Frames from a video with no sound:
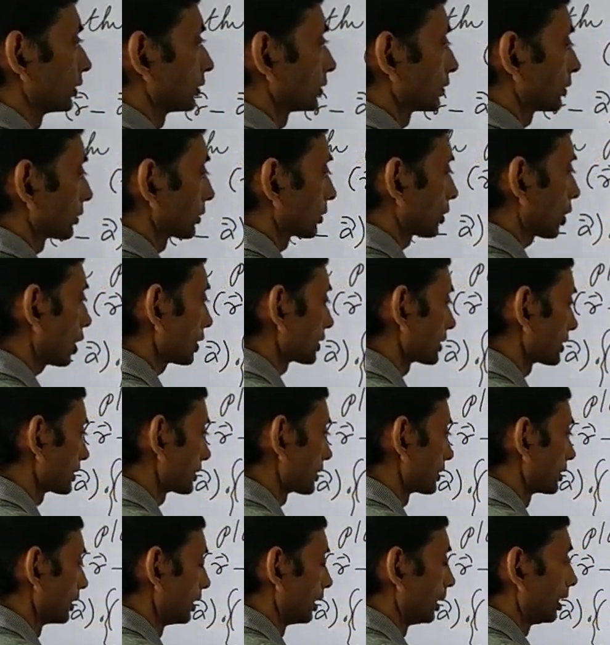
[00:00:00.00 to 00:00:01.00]
So cross
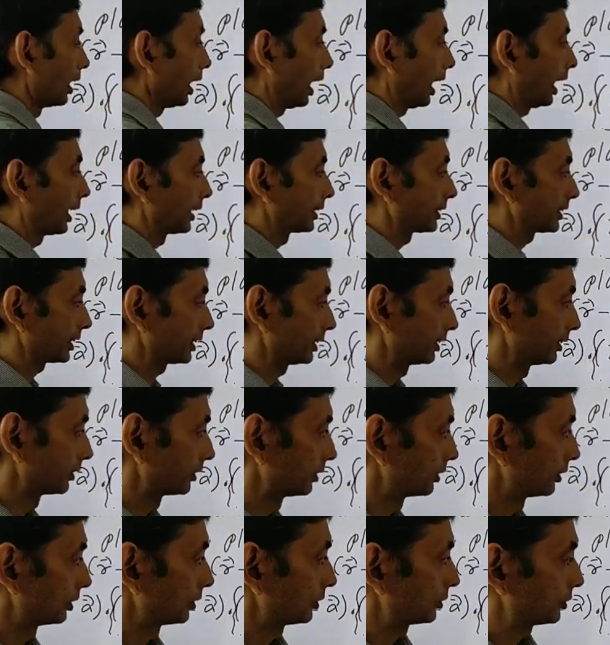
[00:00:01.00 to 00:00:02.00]
RT.
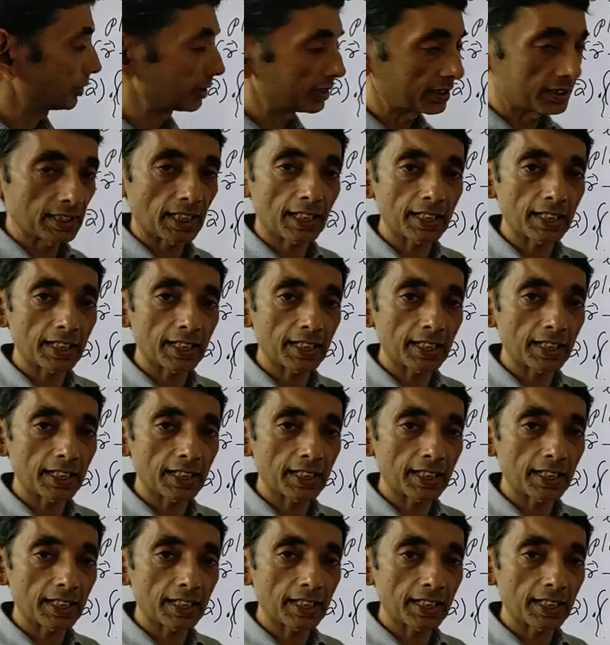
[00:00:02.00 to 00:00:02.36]
So